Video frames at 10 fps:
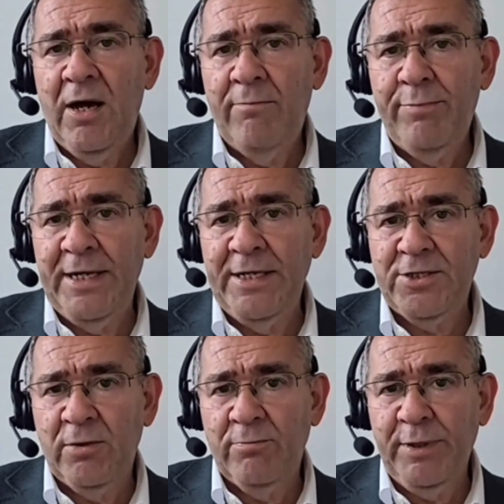are
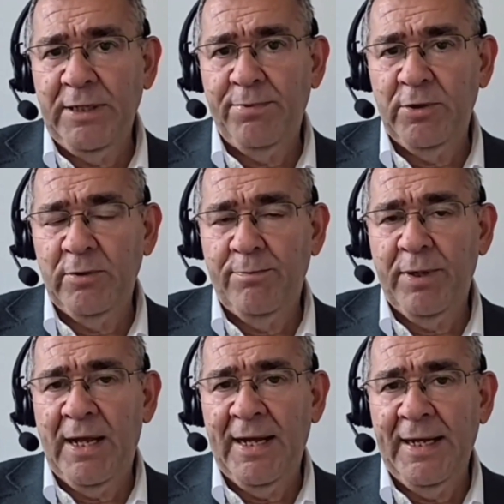based on people who
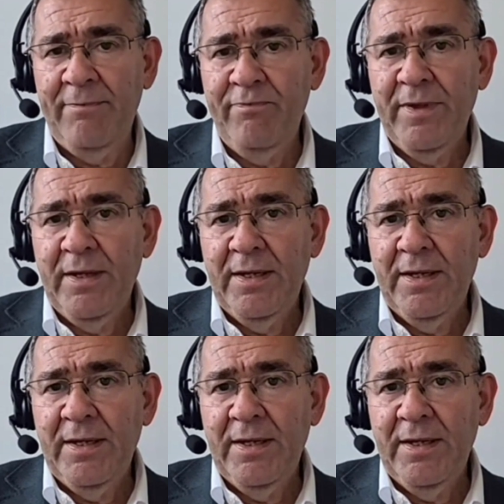apply